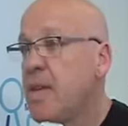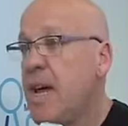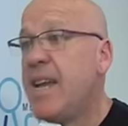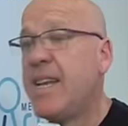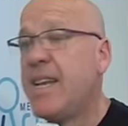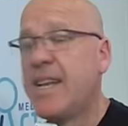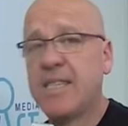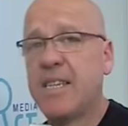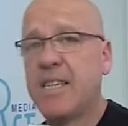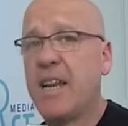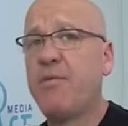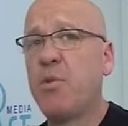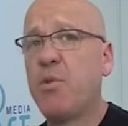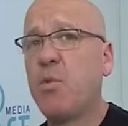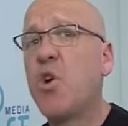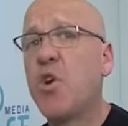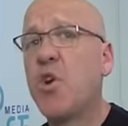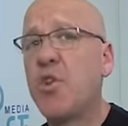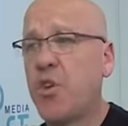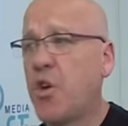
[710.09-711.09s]
it doesn't have the
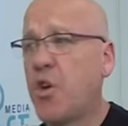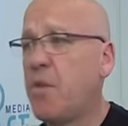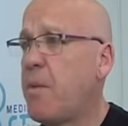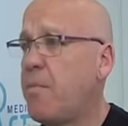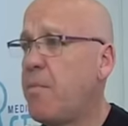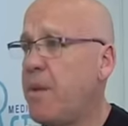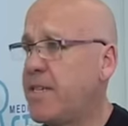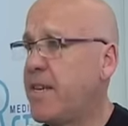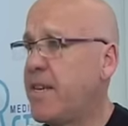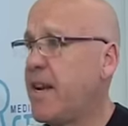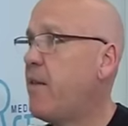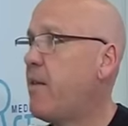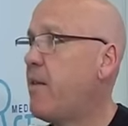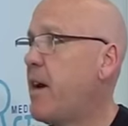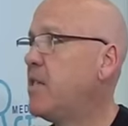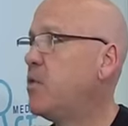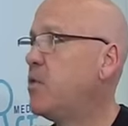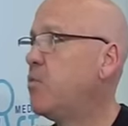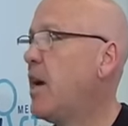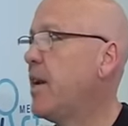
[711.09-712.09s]
word Thermomix in our
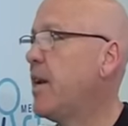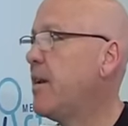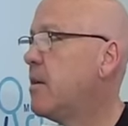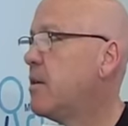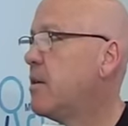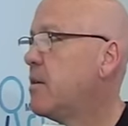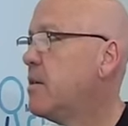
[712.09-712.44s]
H1.